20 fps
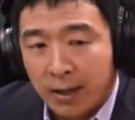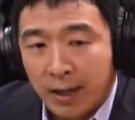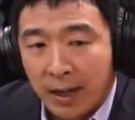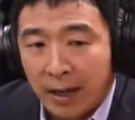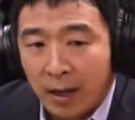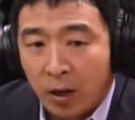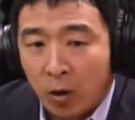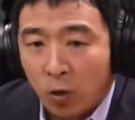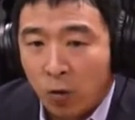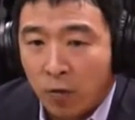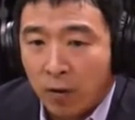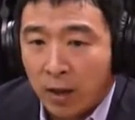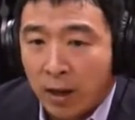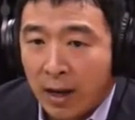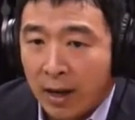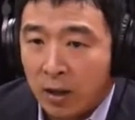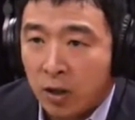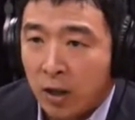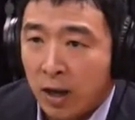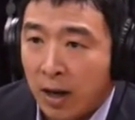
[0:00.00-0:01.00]
taking over
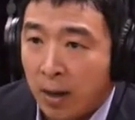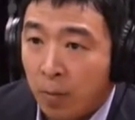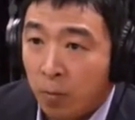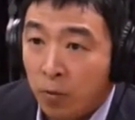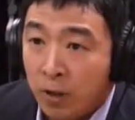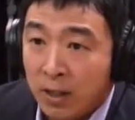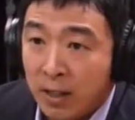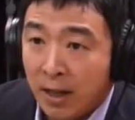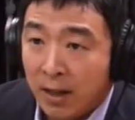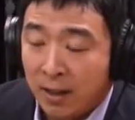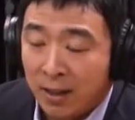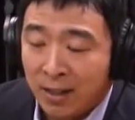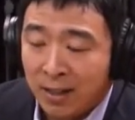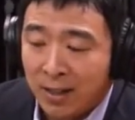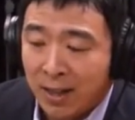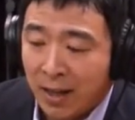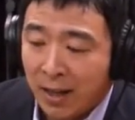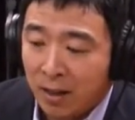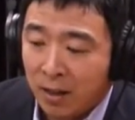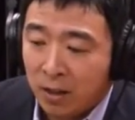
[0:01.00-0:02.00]
that job. Retail
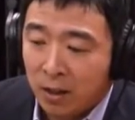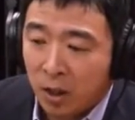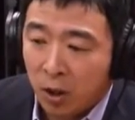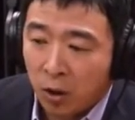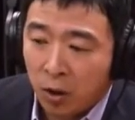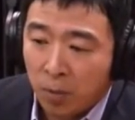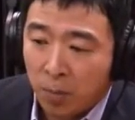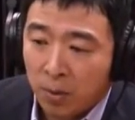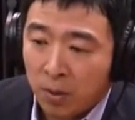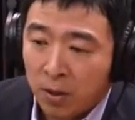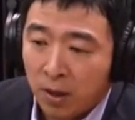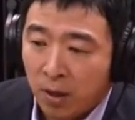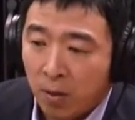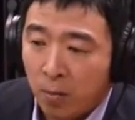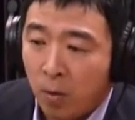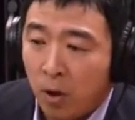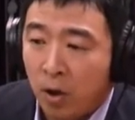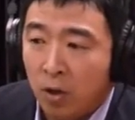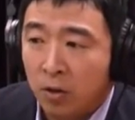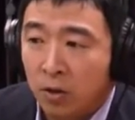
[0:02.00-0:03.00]
and sales, 30%
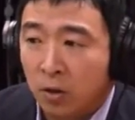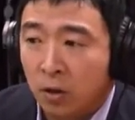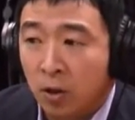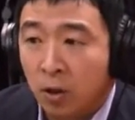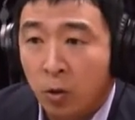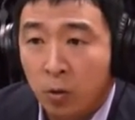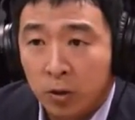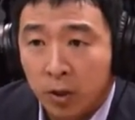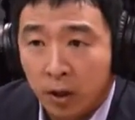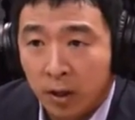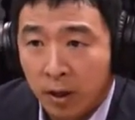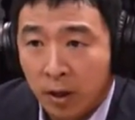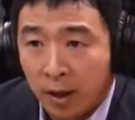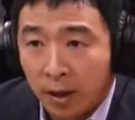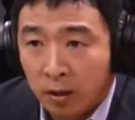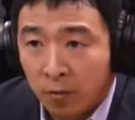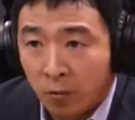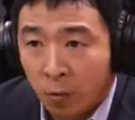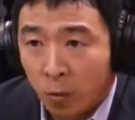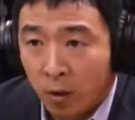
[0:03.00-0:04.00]
of malls are closing in the
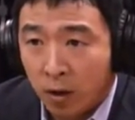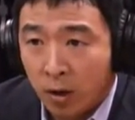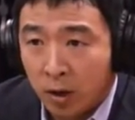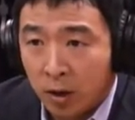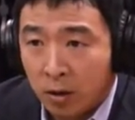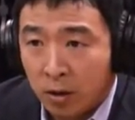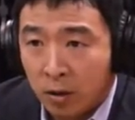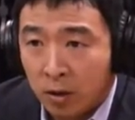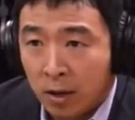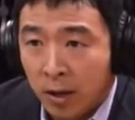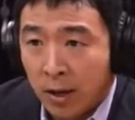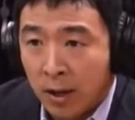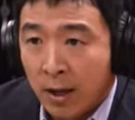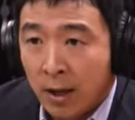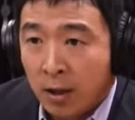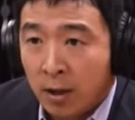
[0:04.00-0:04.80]
next 4 years.